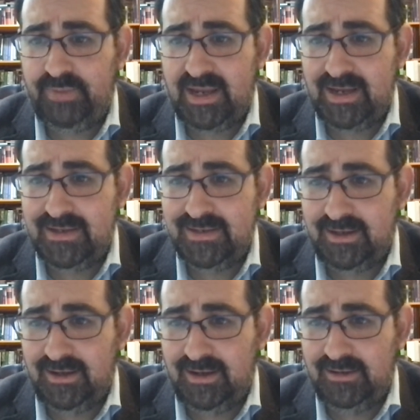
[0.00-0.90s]

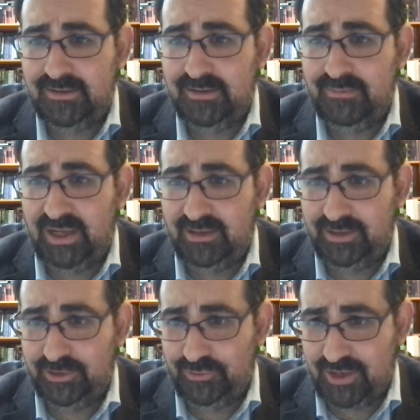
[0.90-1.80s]
bans on
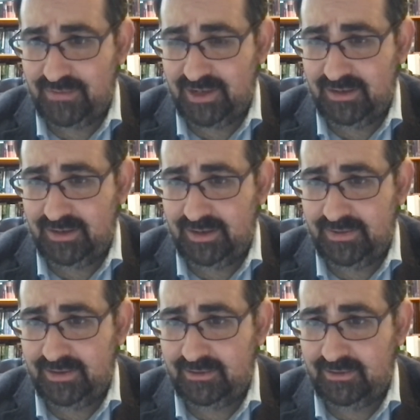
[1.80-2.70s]
compelling agreement
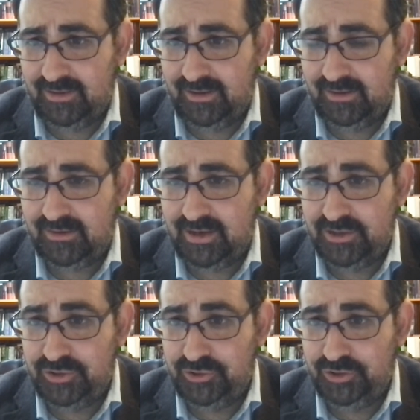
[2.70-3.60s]
I think are
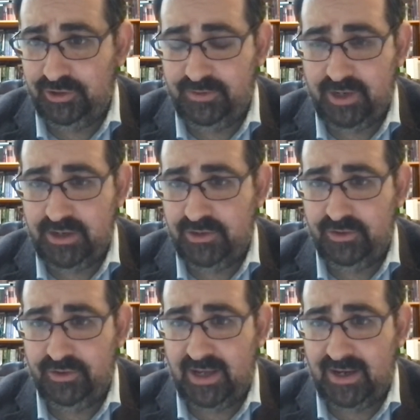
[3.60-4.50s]
constitutional in
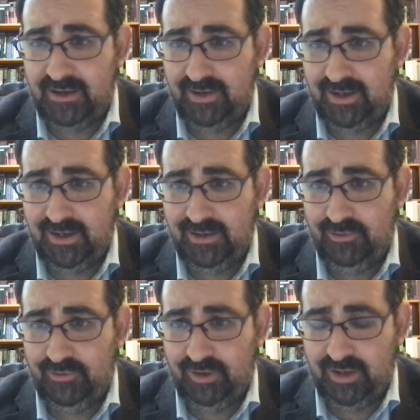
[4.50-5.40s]
either the higher
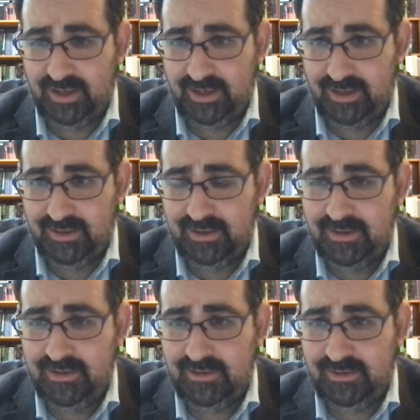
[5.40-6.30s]
ed or in
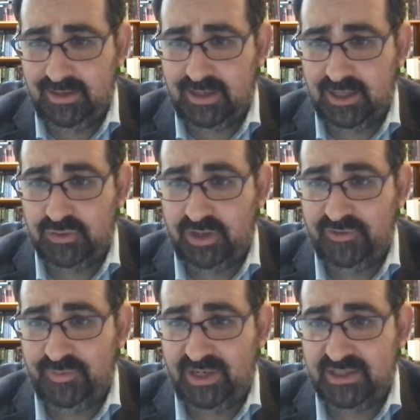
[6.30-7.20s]
the K
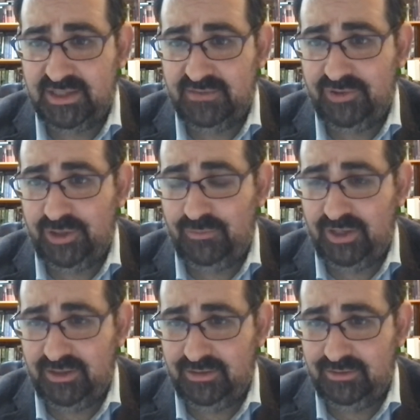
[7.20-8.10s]
twelve space if they're
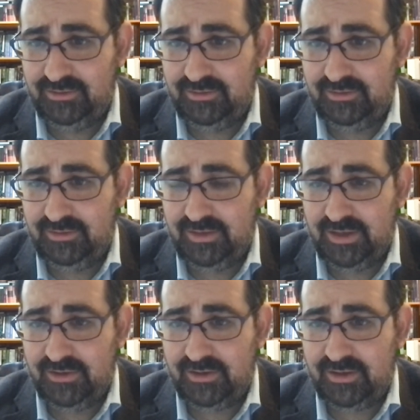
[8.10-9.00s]
written,
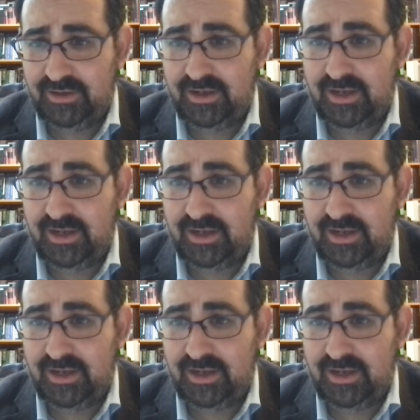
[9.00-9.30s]
you know,